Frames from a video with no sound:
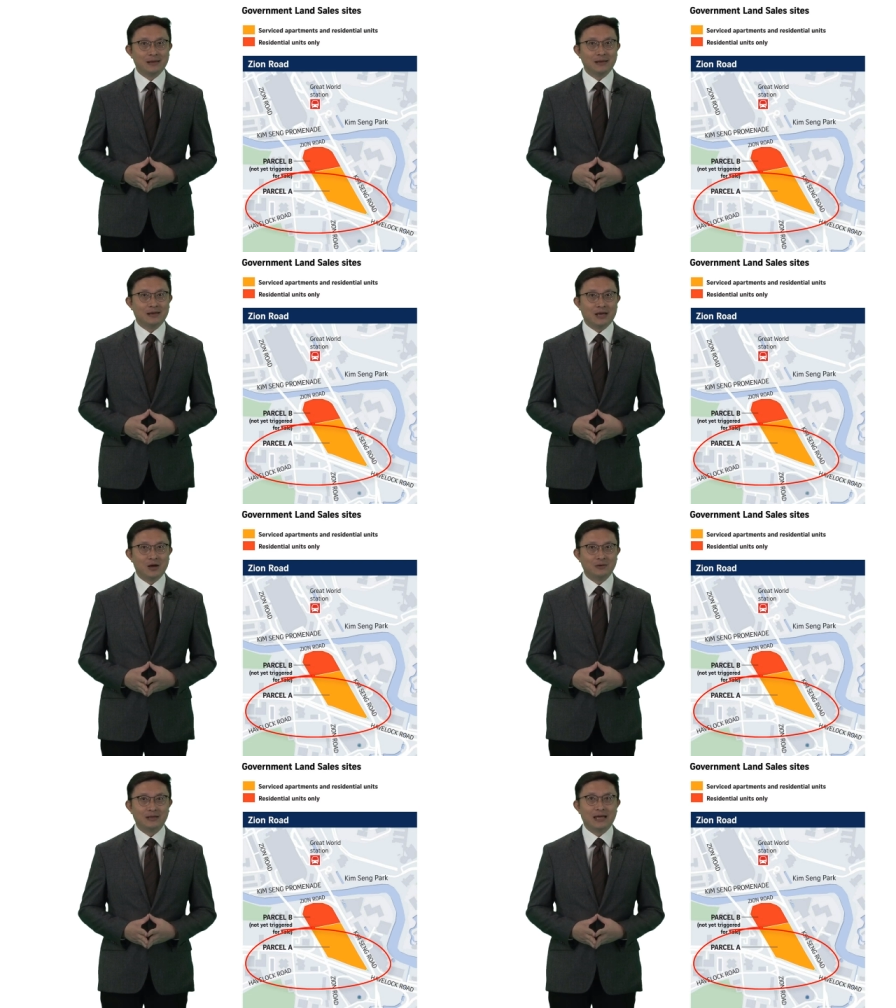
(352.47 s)
The
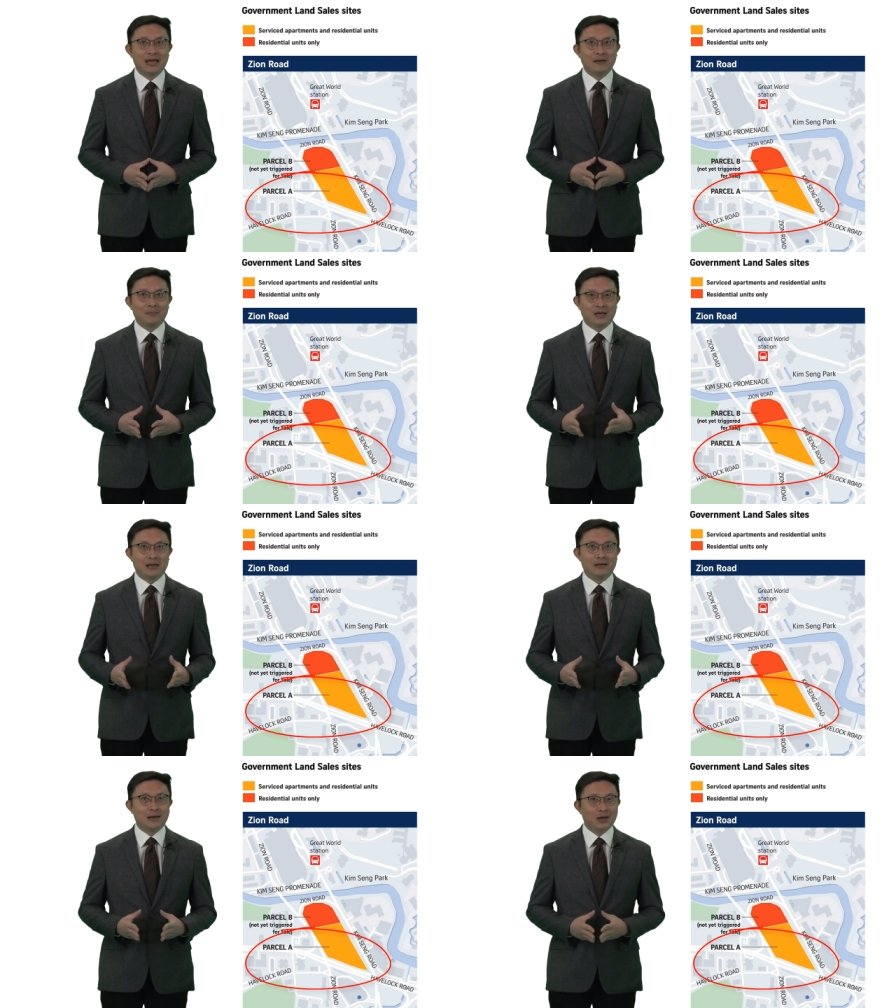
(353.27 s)
current land
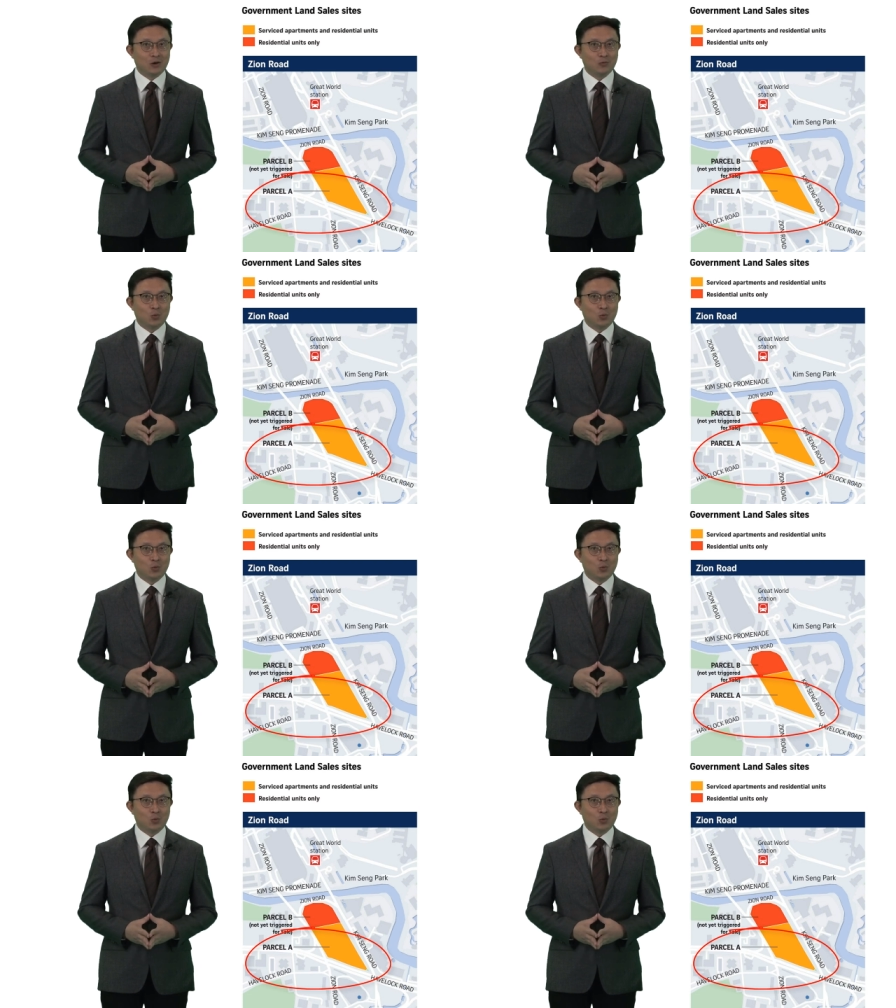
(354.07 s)
bid of